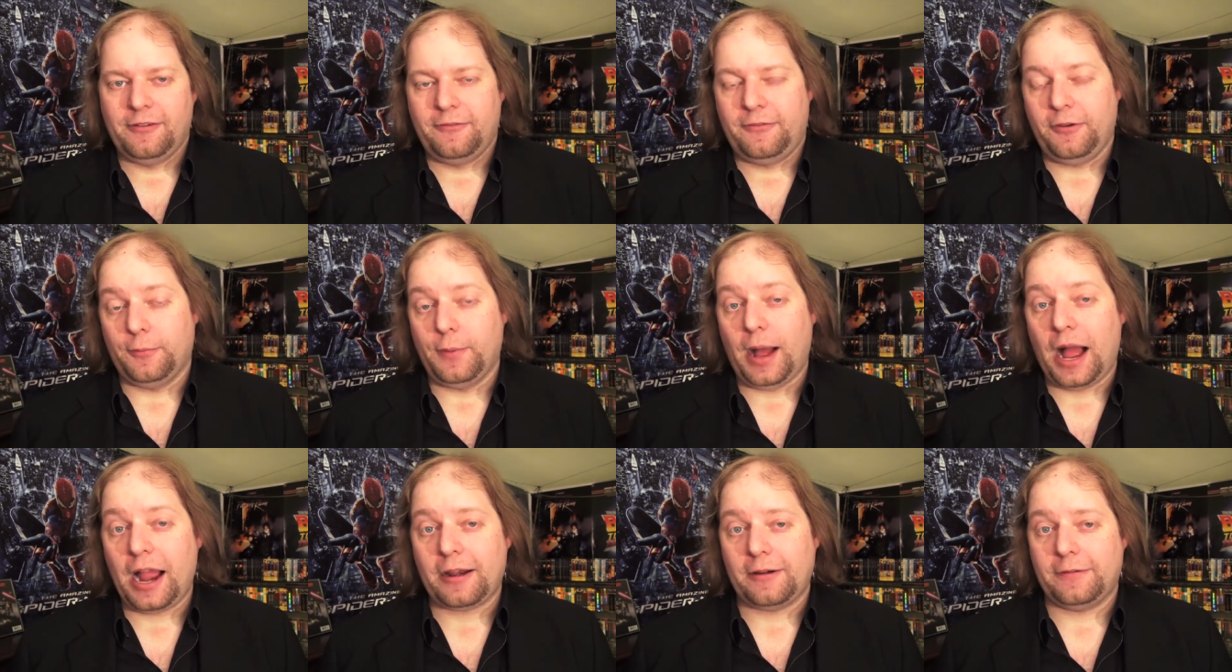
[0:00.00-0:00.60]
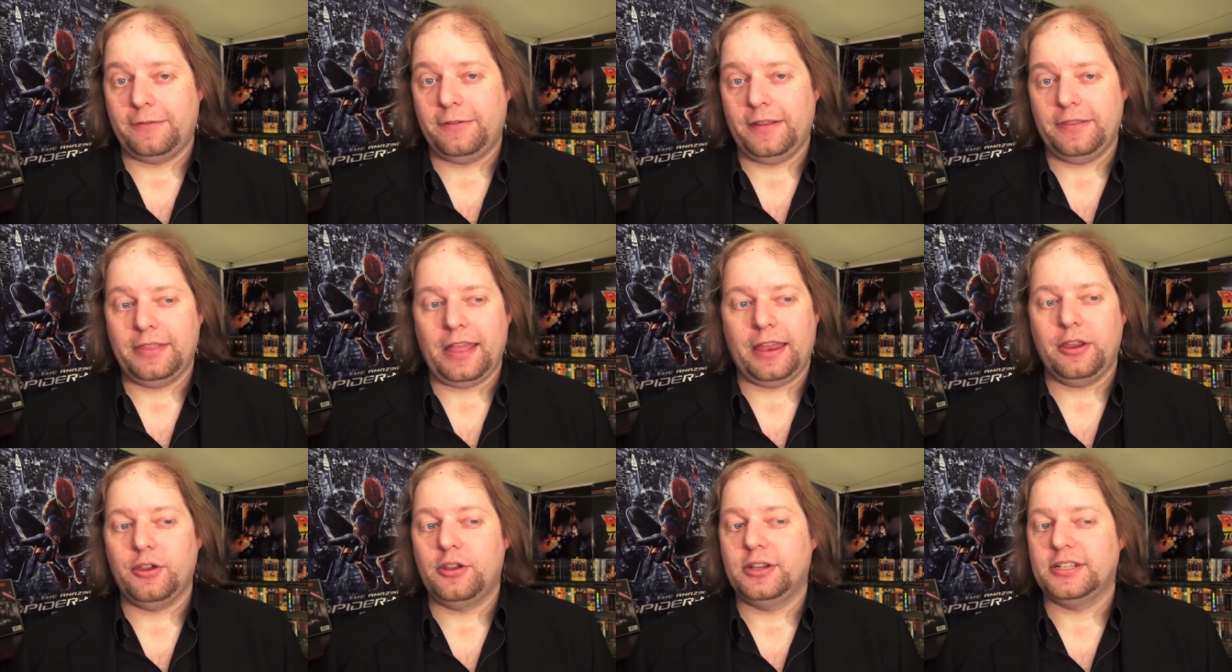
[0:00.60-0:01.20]
filmography
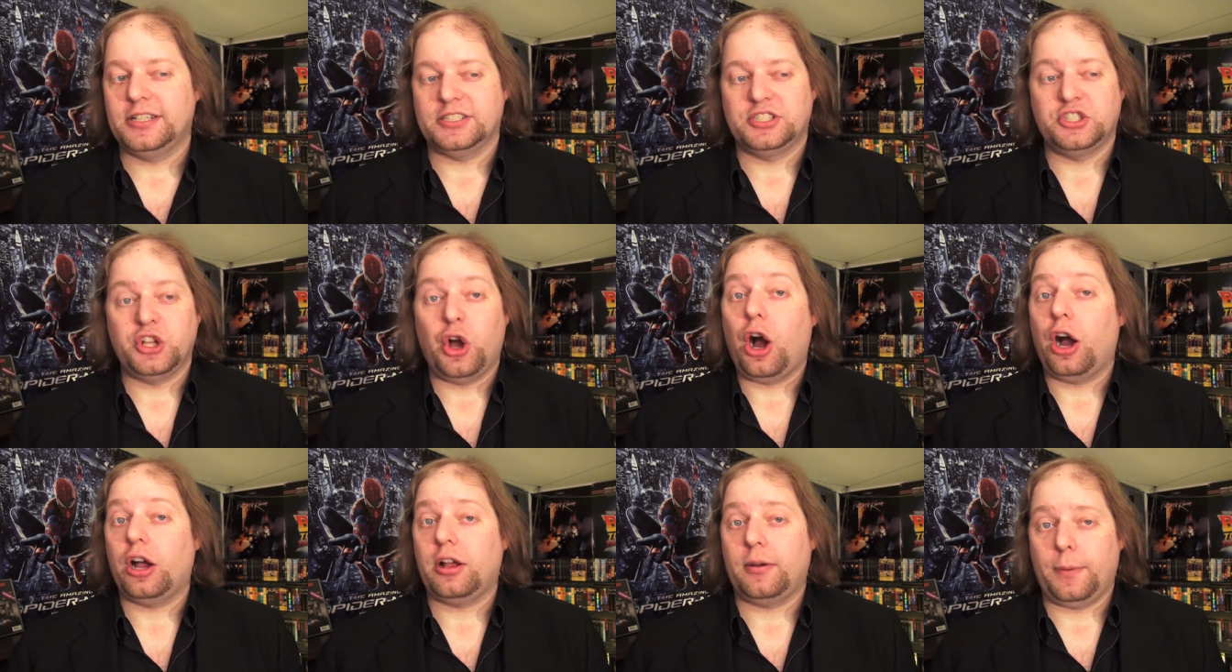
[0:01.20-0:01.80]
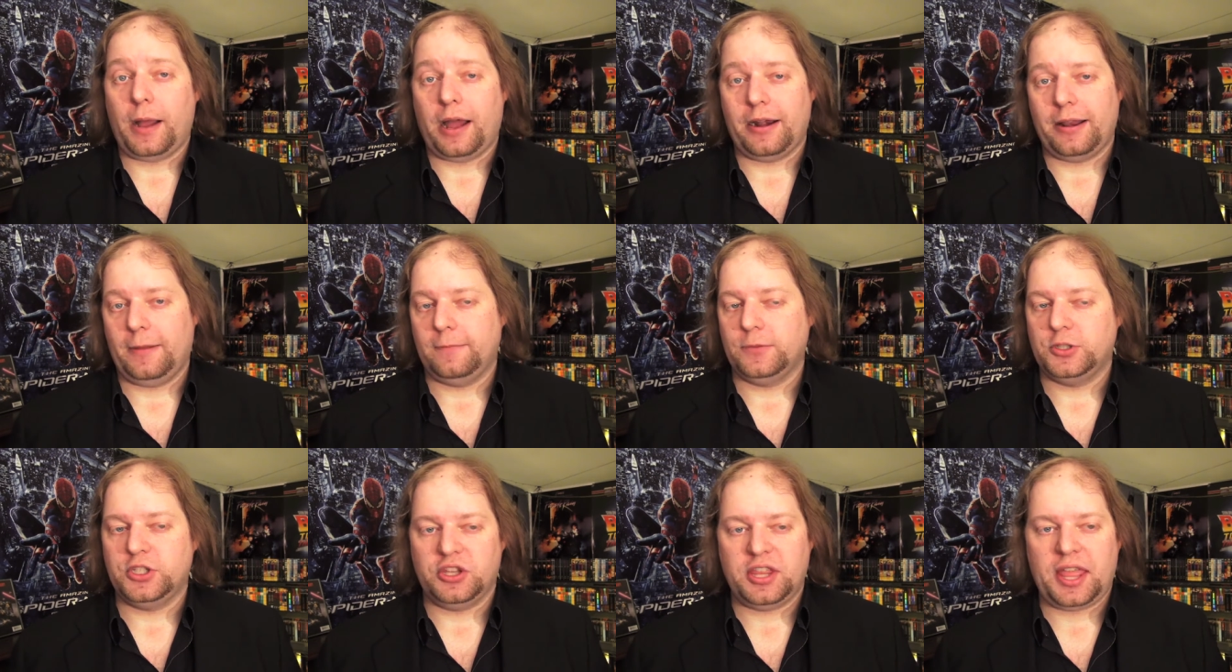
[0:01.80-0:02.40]
that you could just talk about
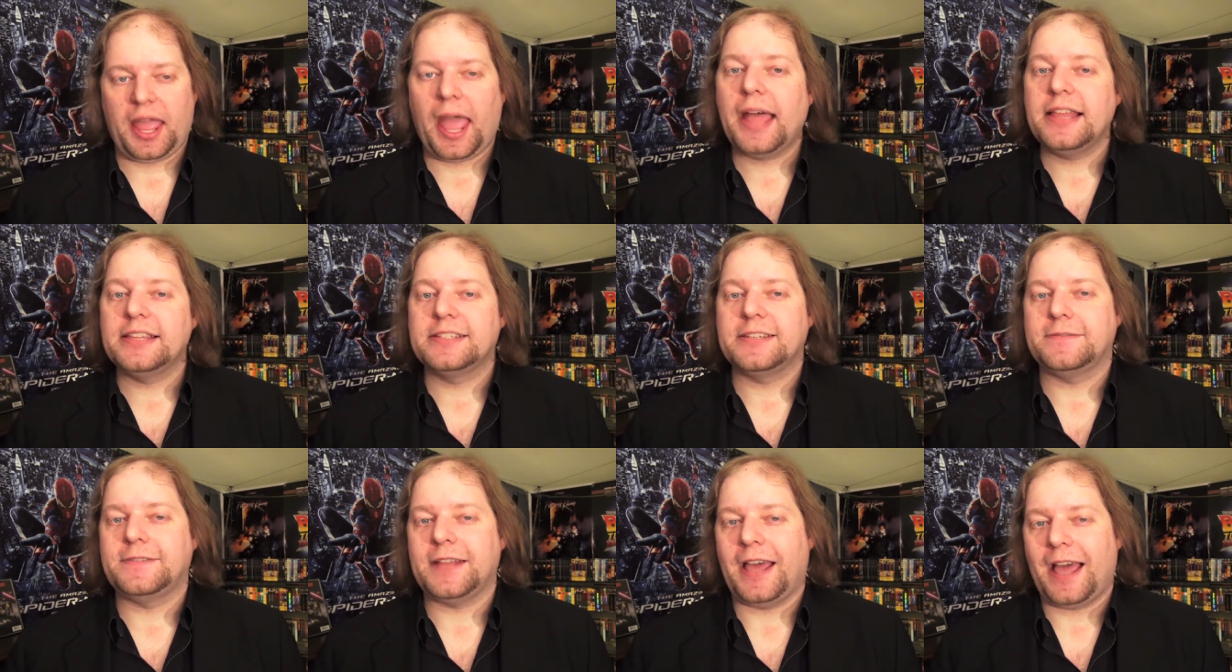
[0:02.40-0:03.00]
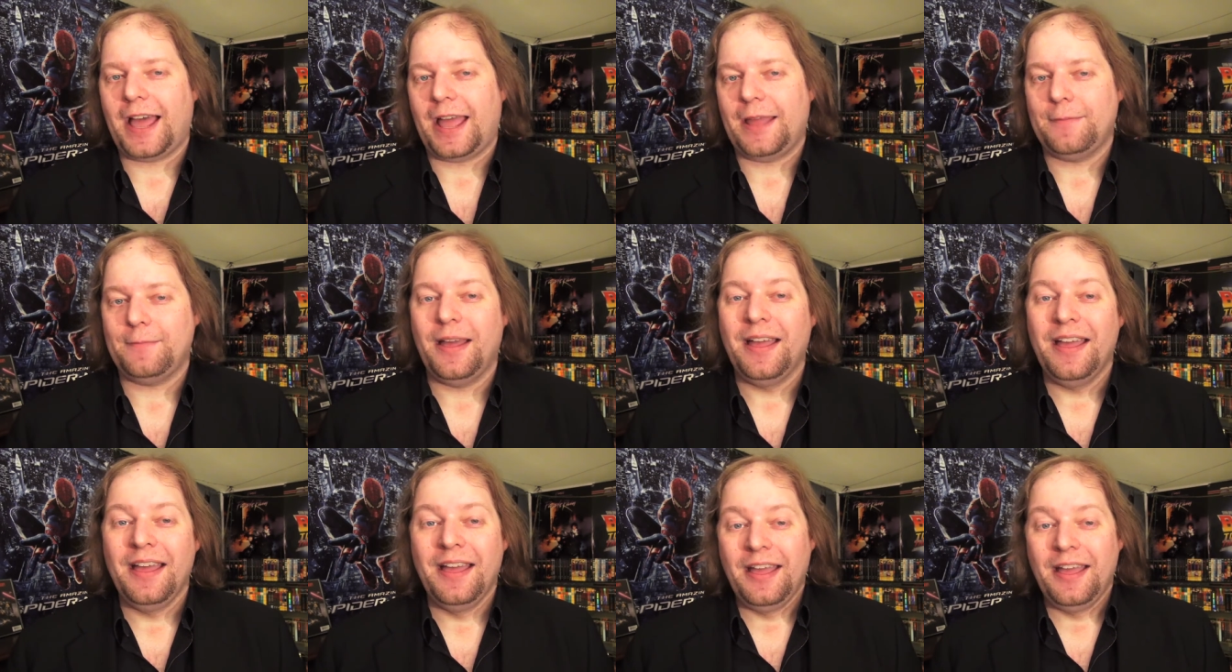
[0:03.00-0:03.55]
him till the ends of time,